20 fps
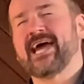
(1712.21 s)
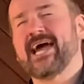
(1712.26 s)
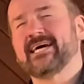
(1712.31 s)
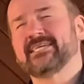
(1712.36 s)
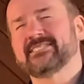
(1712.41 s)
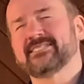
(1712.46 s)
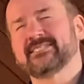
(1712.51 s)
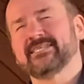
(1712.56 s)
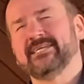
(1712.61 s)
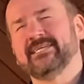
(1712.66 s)

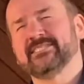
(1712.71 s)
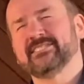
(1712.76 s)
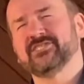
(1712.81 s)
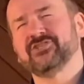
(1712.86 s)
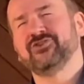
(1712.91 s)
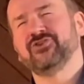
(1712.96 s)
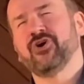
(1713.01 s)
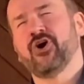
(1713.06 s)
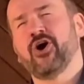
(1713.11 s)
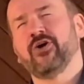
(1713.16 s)
test, it's
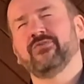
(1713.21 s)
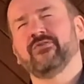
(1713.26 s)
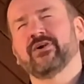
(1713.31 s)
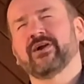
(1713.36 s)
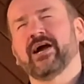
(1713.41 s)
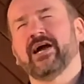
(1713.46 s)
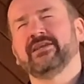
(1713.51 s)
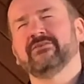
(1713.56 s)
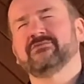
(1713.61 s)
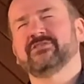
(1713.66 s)
not the
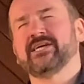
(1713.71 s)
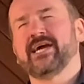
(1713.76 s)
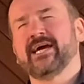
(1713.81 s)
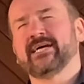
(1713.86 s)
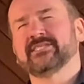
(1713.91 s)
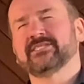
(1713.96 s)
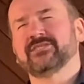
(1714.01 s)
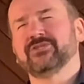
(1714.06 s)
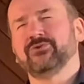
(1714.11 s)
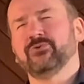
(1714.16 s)
kind of
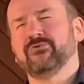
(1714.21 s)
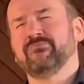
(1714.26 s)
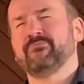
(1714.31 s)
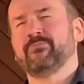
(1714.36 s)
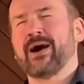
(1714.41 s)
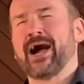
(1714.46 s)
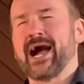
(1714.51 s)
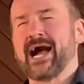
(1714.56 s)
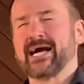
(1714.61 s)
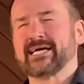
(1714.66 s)
test you
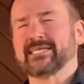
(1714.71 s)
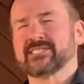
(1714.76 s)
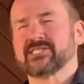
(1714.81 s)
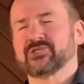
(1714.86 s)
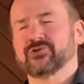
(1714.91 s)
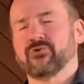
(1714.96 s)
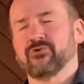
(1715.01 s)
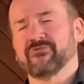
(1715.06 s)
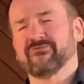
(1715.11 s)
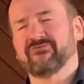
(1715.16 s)

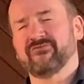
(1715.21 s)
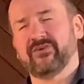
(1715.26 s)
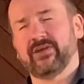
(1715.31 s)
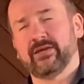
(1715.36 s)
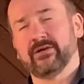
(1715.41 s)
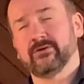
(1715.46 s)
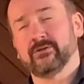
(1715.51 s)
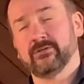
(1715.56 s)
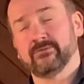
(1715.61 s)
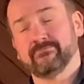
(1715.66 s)
pass or
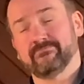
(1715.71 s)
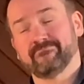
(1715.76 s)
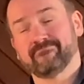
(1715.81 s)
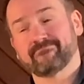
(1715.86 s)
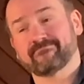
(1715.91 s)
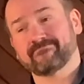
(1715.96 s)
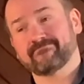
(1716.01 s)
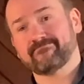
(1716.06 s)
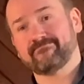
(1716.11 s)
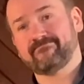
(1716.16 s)
fail.
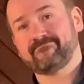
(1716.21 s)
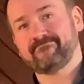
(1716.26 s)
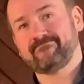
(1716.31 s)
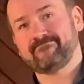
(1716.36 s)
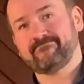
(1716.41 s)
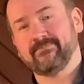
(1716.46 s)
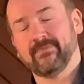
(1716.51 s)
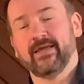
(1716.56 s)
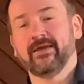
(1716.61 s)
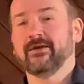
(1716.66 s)

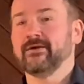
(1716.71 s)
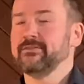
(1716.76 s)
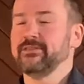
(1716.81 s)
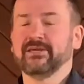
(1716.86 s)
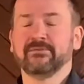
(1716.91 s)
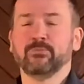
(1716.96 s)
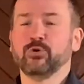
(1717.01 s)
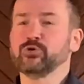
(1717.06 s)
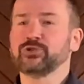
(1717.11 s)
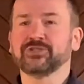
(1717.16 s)
The
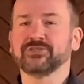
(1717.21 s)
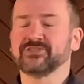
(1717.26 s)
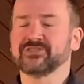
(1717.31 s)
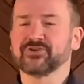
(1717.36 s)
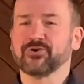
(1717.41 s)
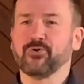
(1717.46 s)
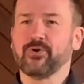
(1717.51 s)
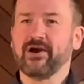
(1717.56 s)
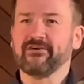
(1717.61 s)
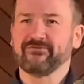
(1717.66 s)
emotions
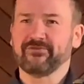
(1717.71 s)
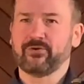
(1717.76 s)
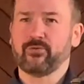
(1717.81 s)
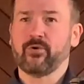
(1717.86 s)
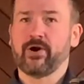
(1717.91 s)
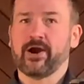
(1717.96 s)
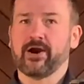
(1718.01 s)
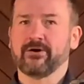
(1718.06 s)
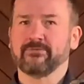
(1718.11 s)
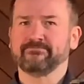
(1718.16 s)
go
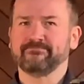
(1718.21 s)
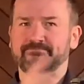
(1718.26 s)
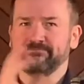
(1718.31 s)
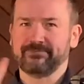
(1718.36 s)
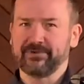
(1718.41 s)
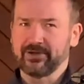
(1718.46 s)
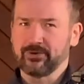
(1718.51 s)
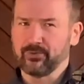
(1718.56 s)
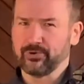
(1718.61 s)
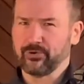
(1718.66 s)
everywhere,
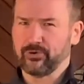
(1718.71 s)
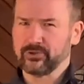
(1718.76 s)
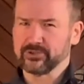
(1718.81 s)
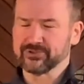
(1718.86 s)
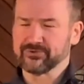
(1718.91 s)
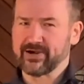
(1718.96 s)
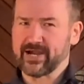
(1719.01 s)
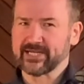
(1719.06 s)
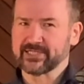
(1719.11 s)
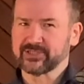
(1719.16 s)
they go in all
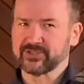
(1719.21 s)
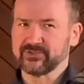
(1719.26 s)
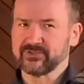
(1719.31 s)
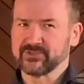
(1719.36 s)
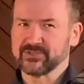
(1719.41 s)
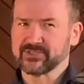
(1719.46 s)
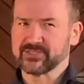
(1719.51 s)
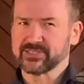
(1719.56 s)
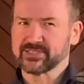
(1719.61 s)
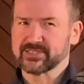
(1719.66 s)

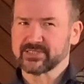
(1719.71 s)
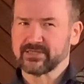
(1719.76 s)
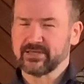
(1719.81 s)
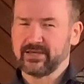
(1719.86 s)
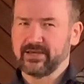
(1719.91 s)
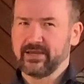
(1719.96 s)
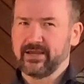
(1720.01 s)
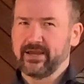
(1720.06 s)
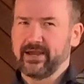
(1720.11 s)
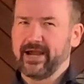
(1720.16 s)
directions.
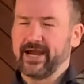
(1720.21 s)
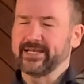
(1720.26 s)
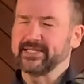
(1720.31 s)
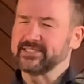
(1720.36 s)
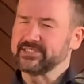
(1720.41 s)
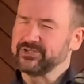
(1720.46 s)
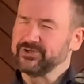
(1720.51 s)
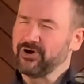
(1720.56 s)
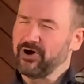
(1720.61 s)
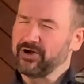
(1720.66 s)
And
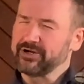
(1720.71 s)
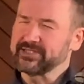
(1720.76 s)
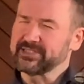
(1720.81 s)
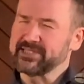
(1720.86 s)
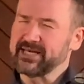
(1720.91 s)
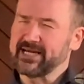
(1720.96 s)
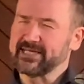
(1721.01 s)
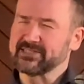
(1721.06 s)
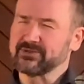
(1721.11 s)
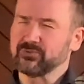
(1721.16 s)
it's not a
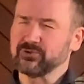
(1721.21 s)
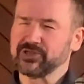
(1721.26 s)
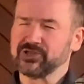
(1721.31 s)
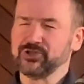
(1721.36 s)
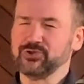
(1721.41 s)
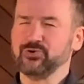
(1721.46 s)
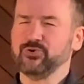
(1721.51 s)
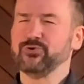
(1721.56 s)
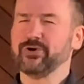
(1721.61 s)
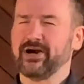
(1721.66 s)
test
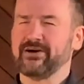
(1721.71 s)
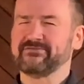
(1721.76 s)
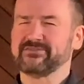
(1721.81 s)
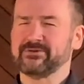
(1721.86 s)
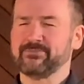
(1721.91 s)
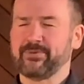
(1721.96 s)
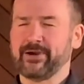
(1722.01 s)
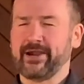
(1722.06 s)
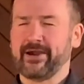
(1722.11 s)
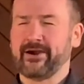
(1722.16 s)
that you have
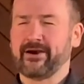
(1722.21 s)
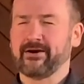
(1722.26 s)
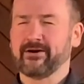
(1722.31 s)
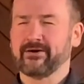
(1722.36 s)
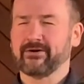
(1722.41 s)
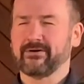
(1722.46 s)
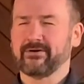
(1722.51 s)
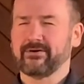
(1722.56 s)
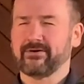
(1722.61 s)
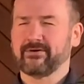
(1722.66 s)
to
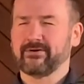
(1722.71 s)
bear.